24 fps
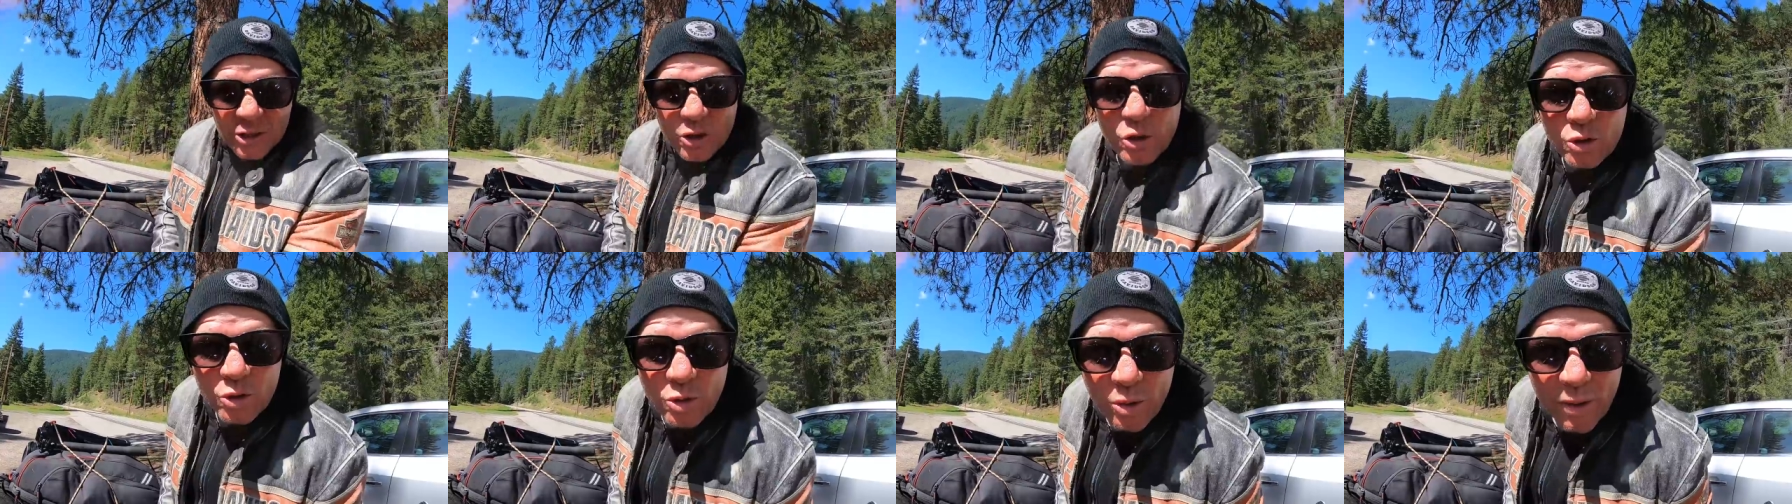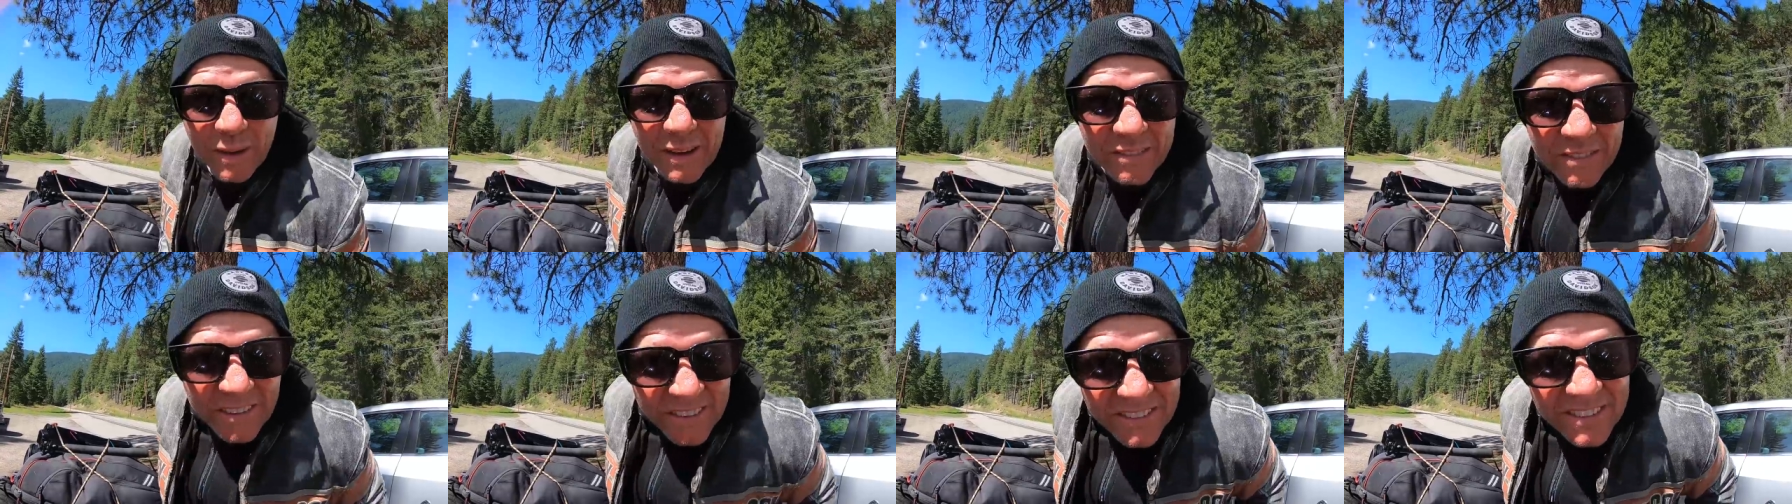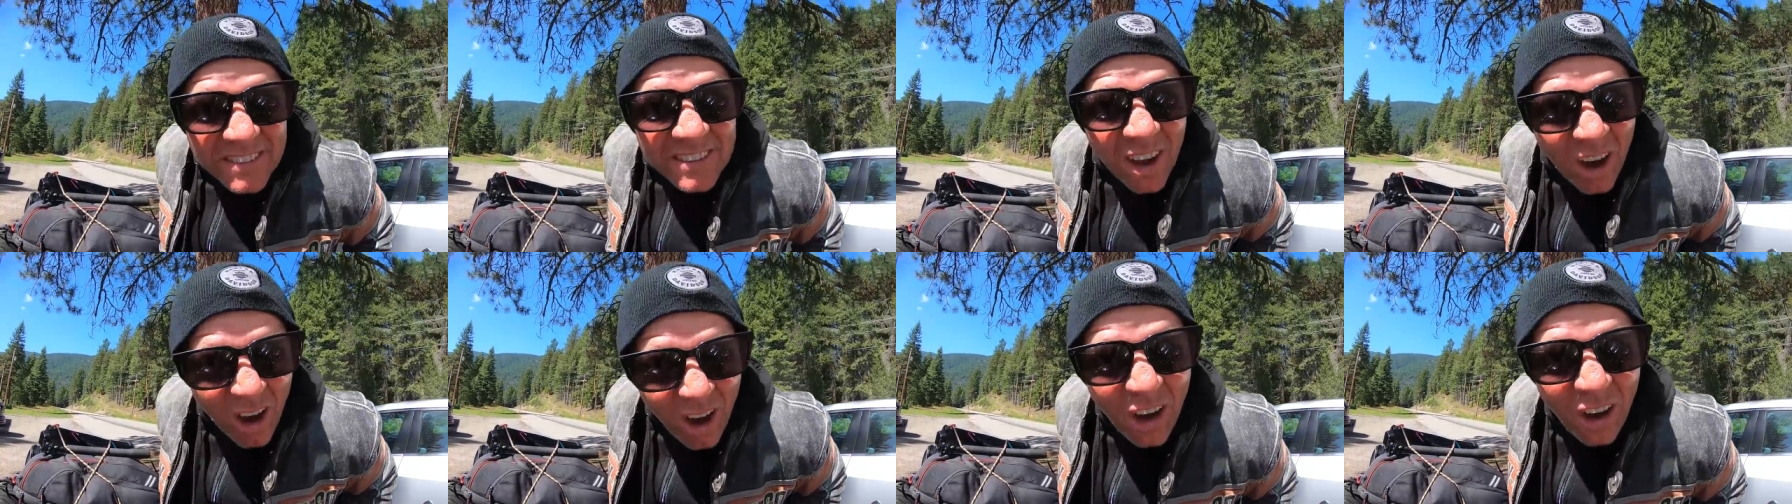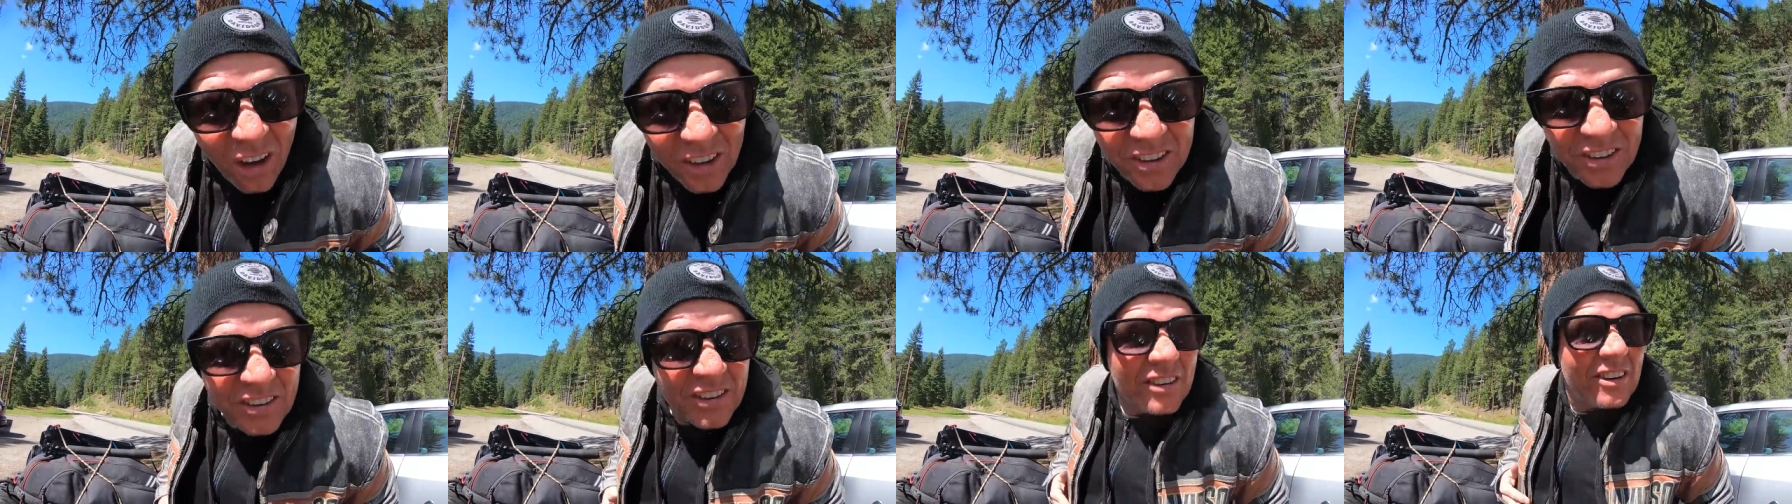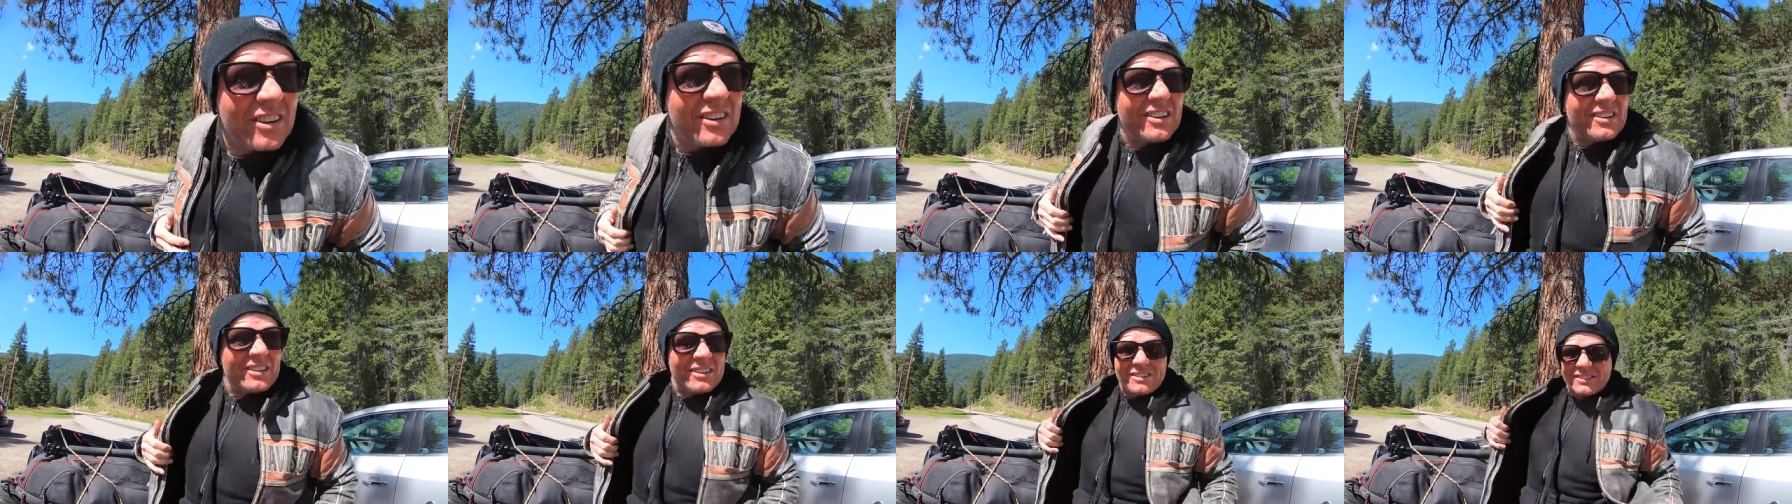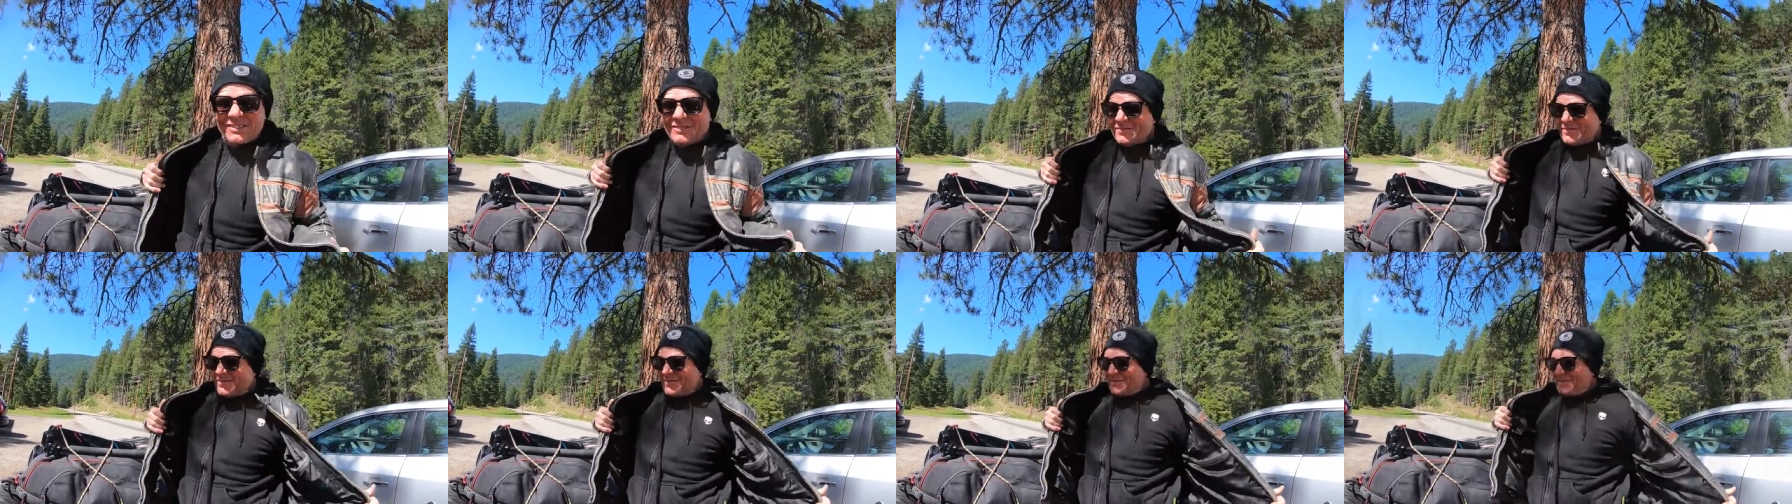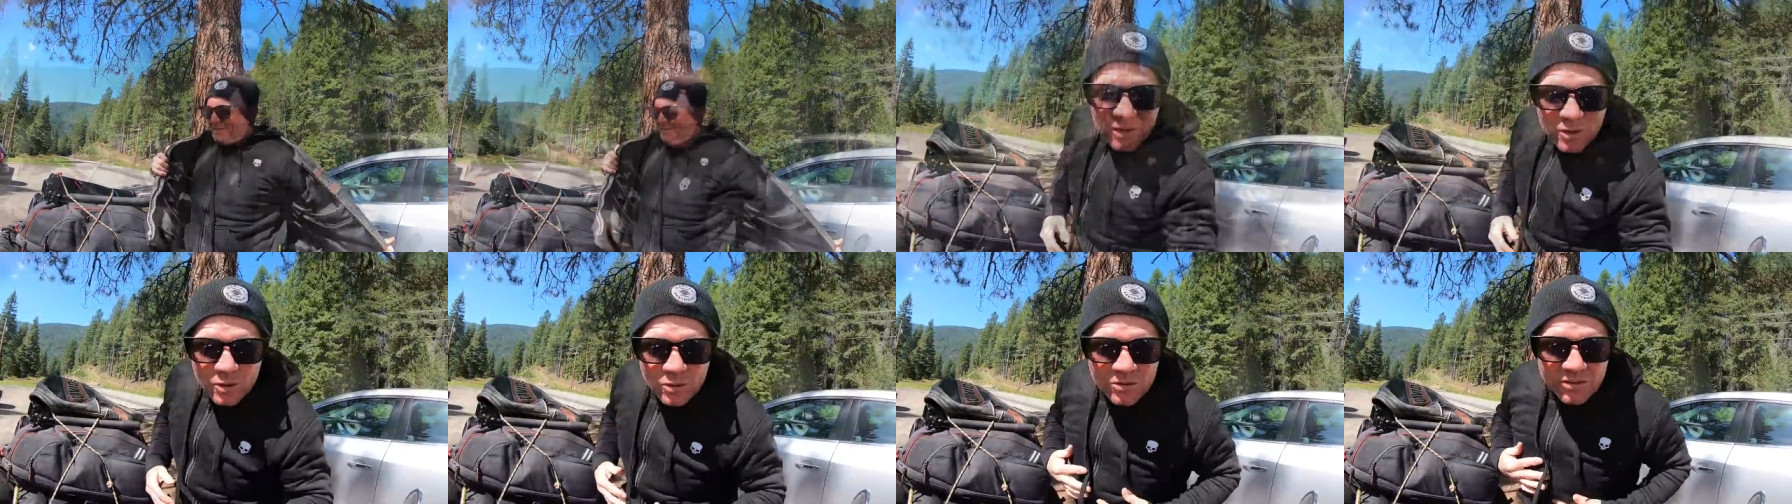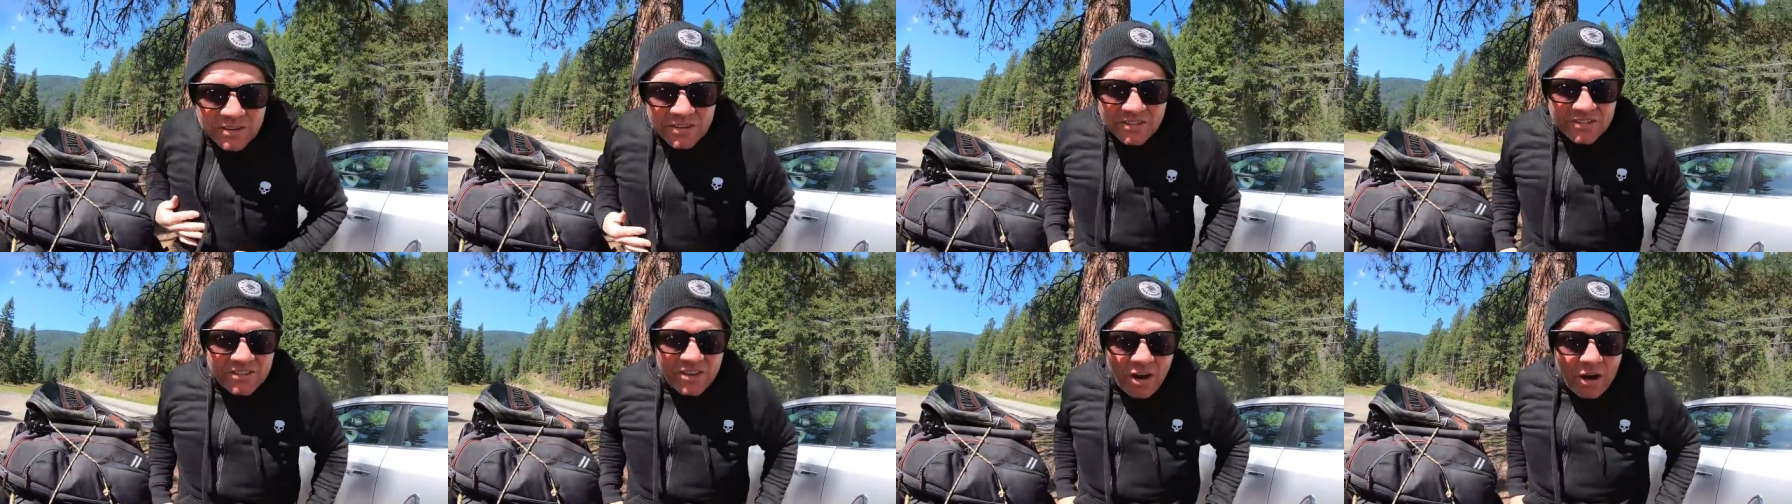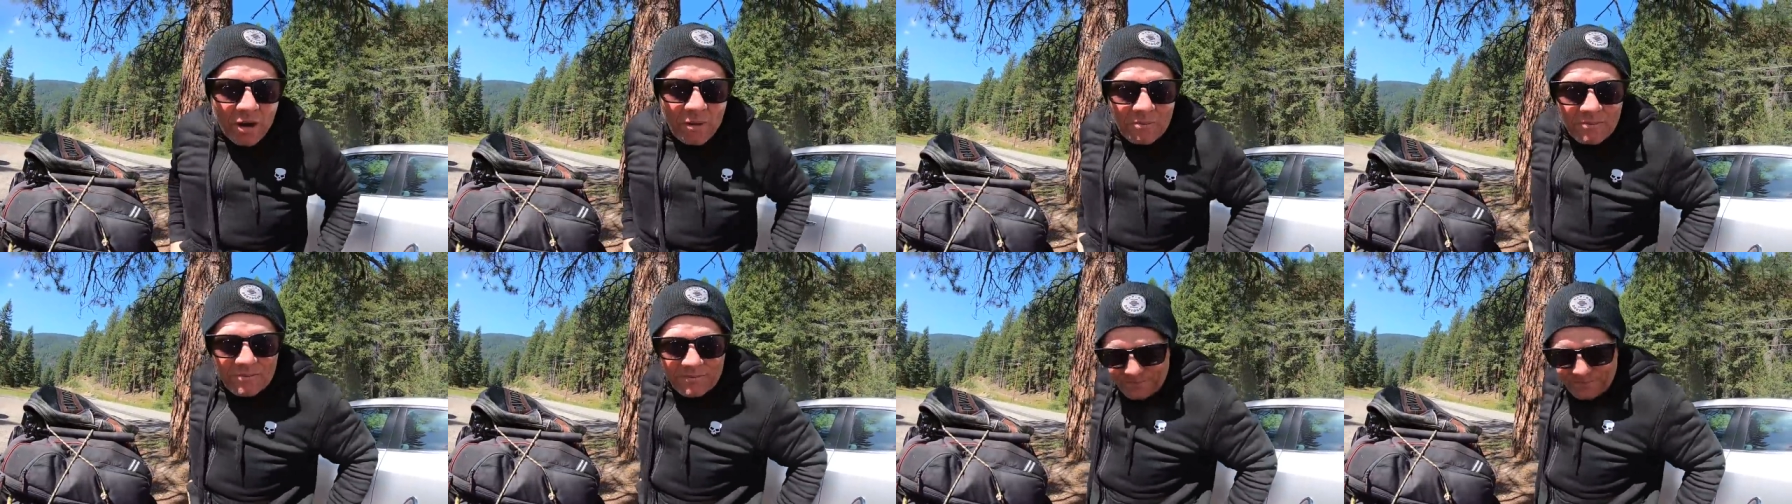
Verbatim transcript: Good grief, it's hot. How cool's this top?